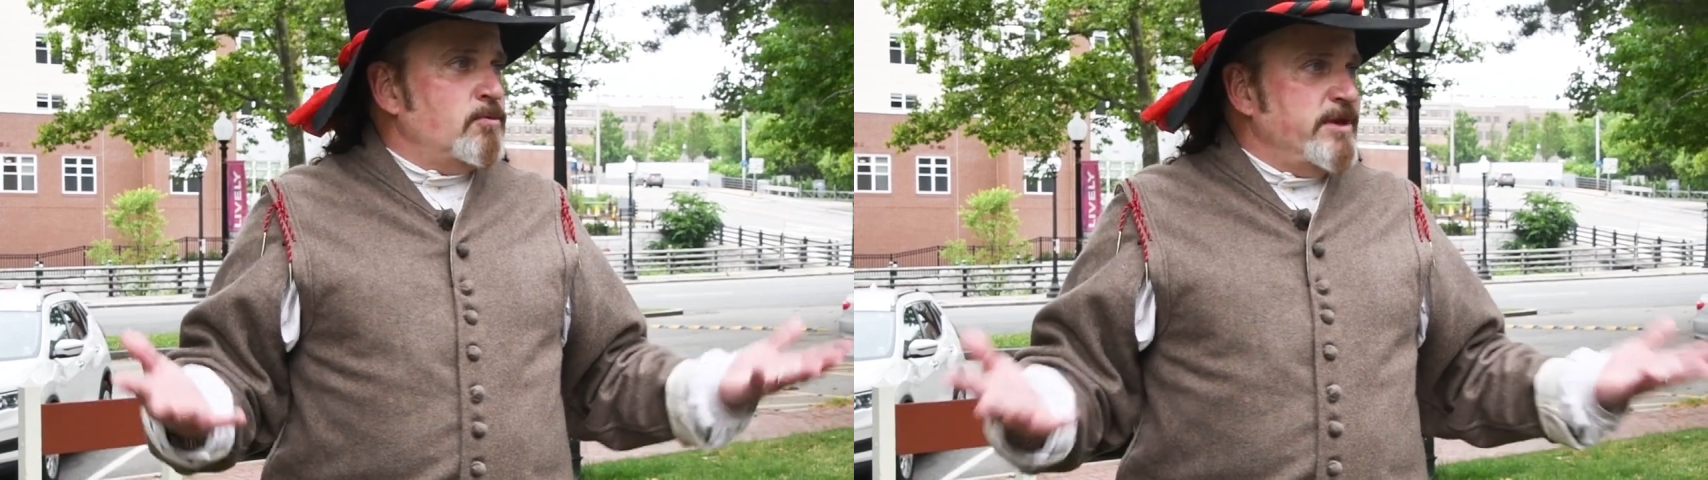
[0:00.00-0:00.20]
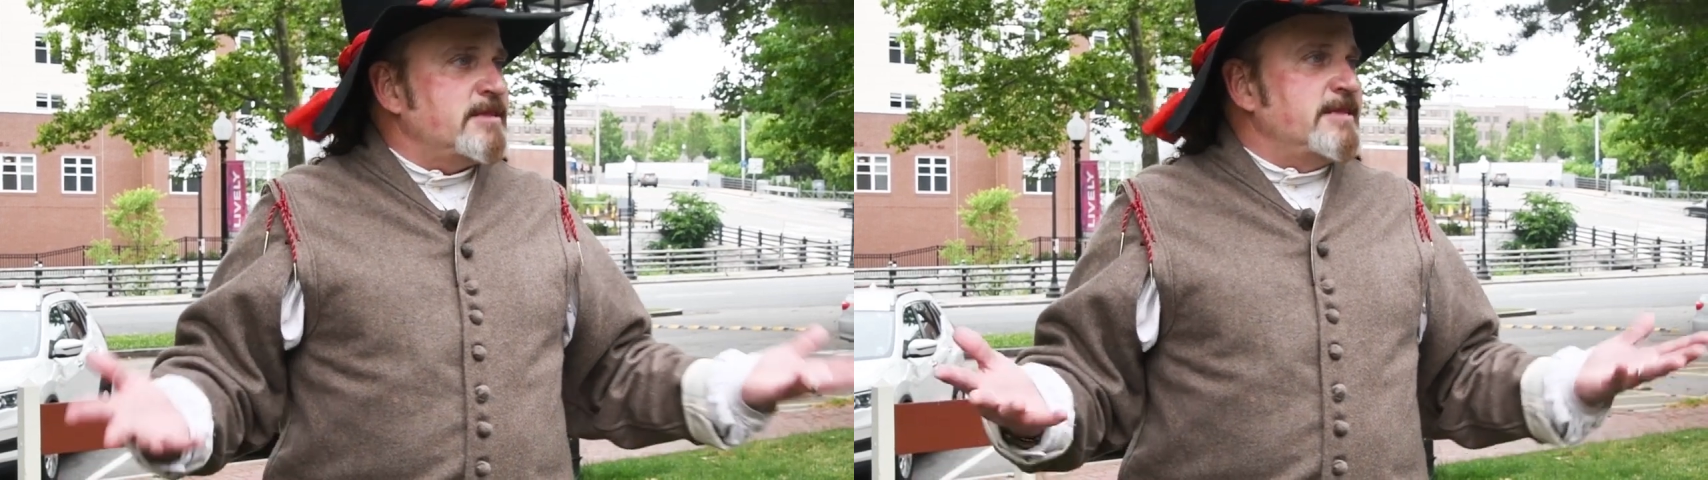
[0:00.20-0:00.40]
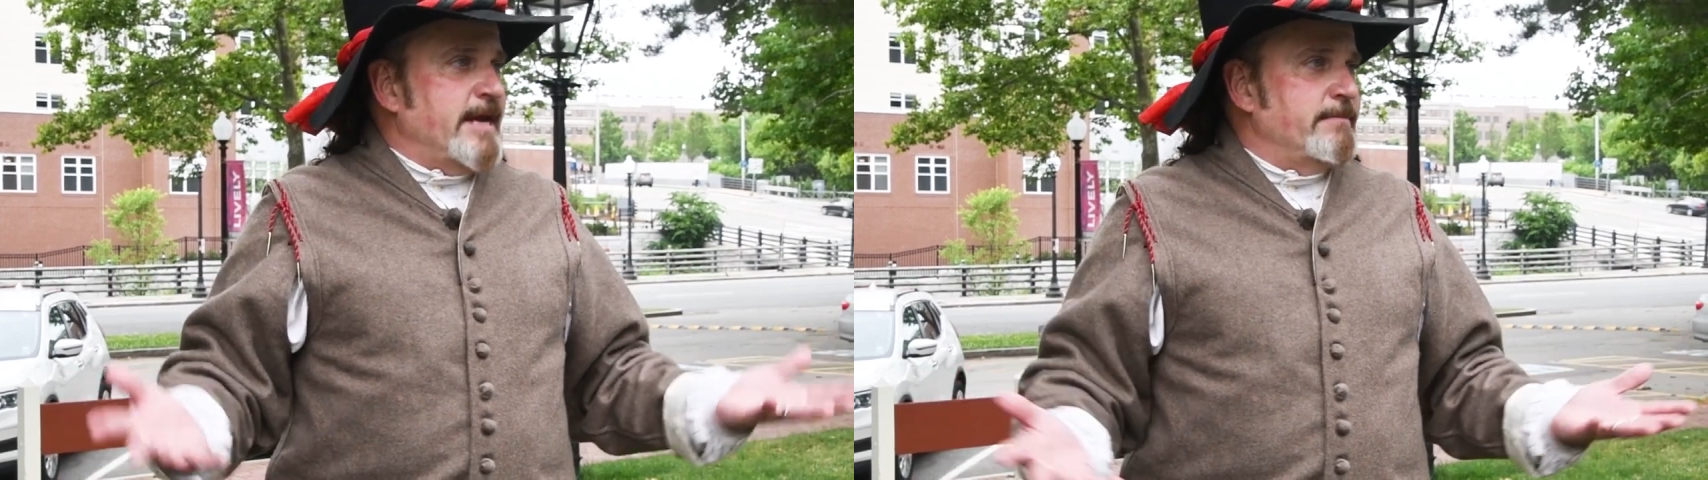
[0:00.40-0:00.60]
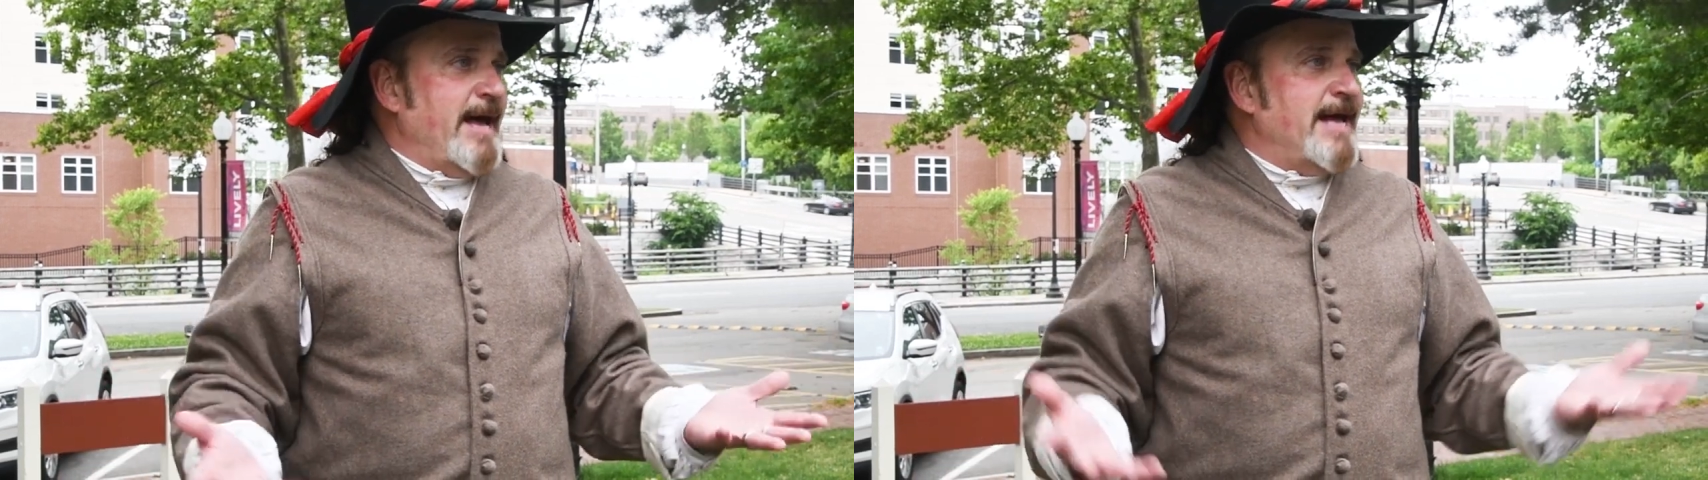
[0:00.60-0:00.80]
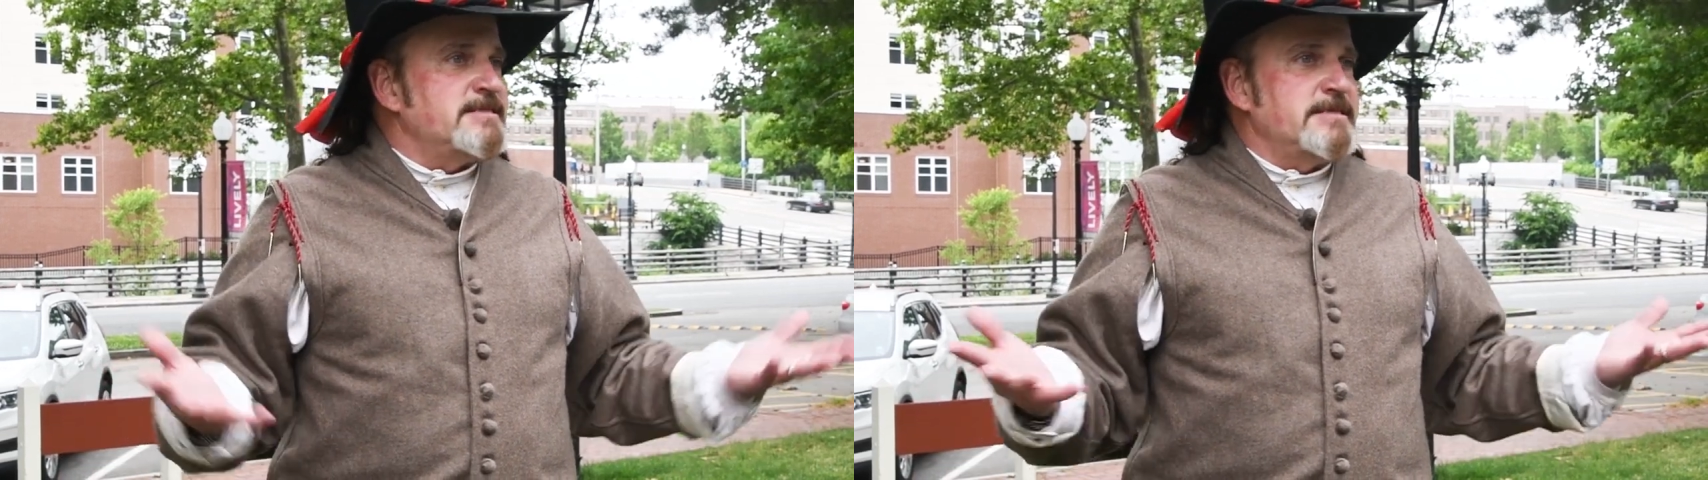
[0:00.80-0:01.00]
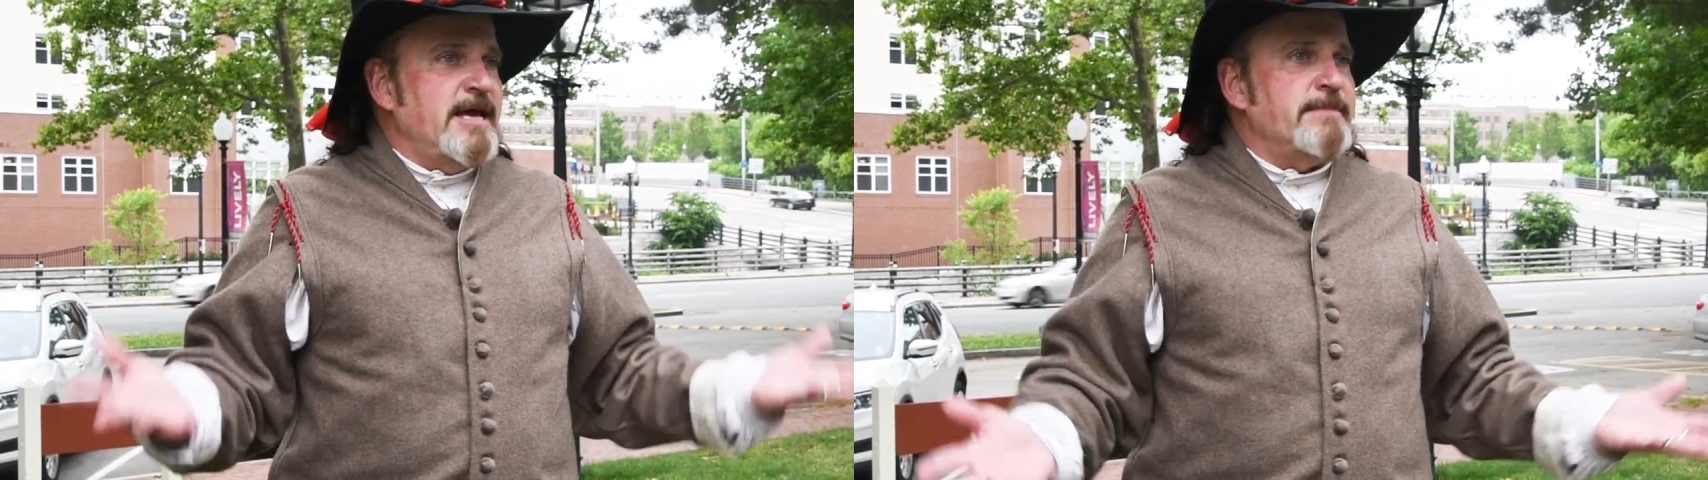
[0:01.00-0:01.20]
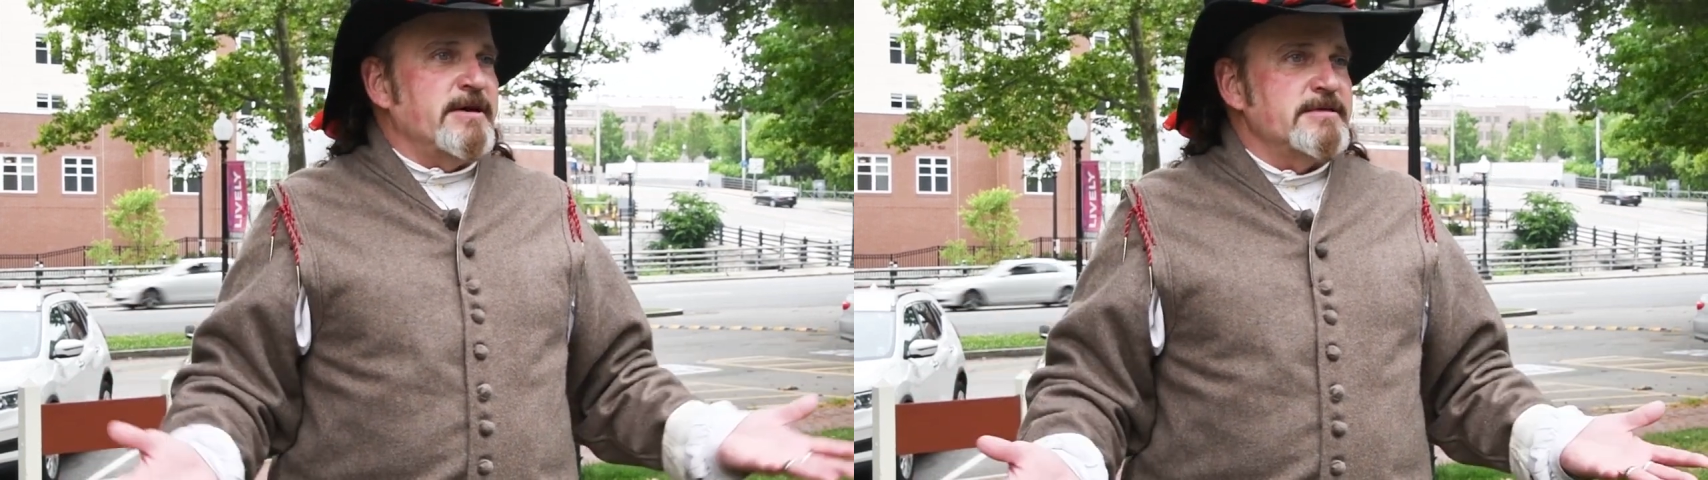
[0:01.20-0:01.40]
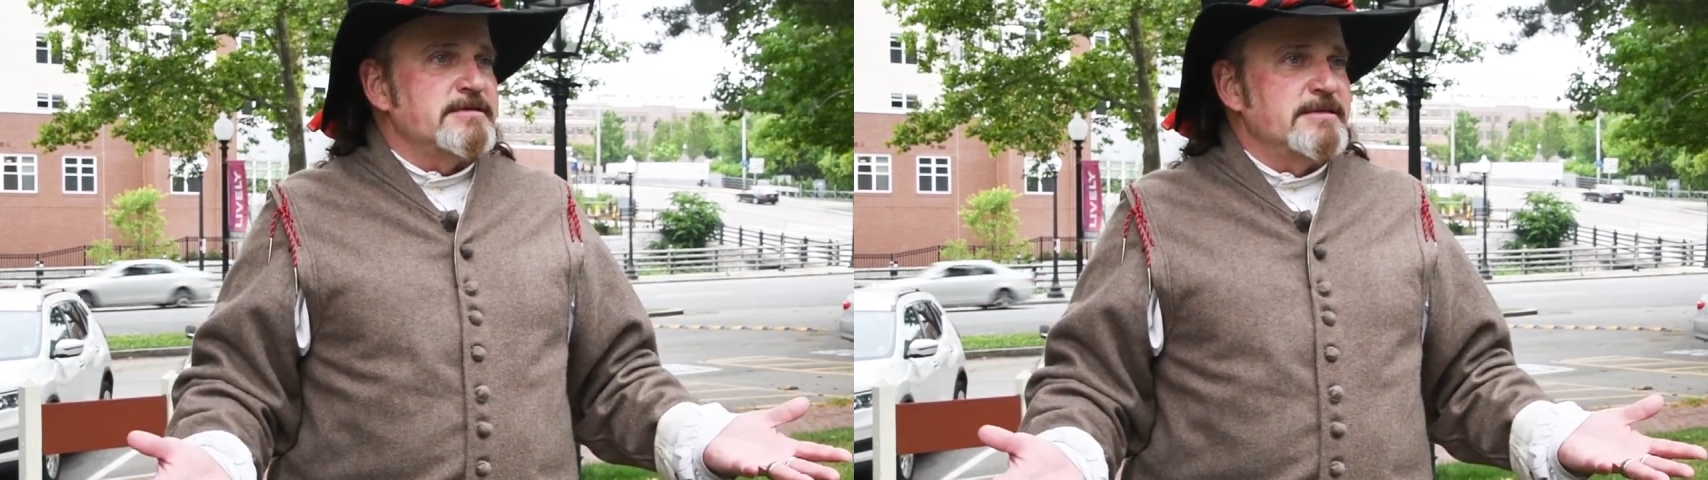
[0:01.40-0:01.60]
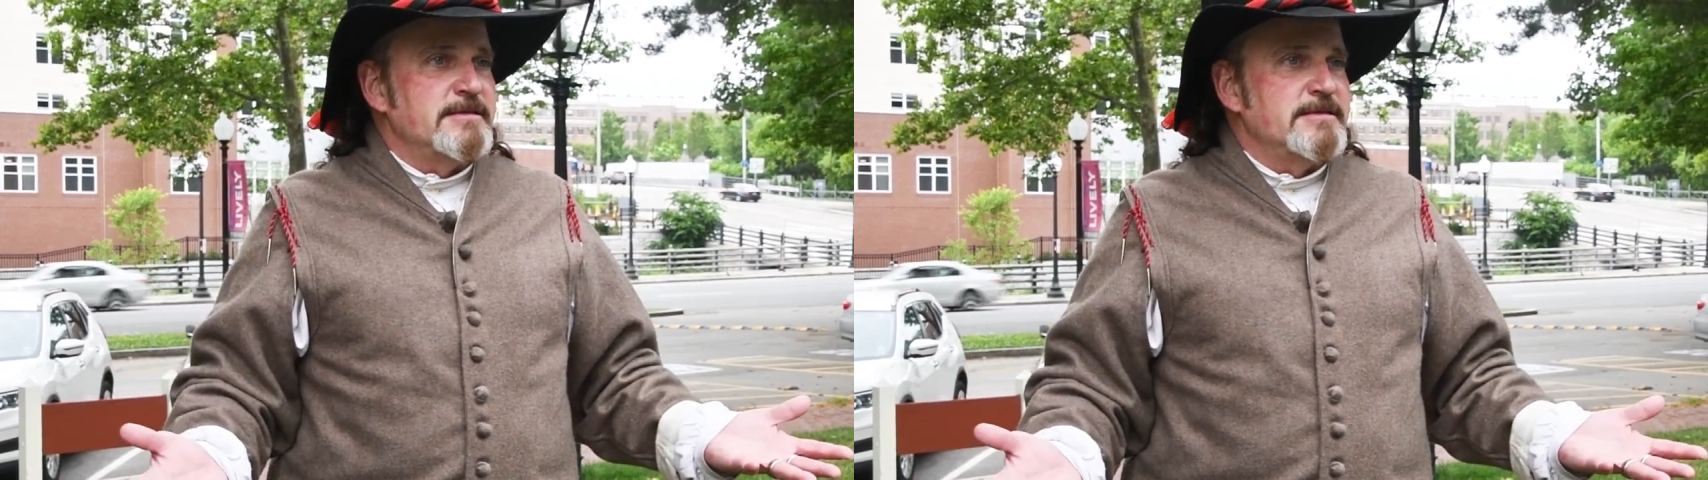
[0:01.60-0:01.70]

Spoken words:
with them as neighbors.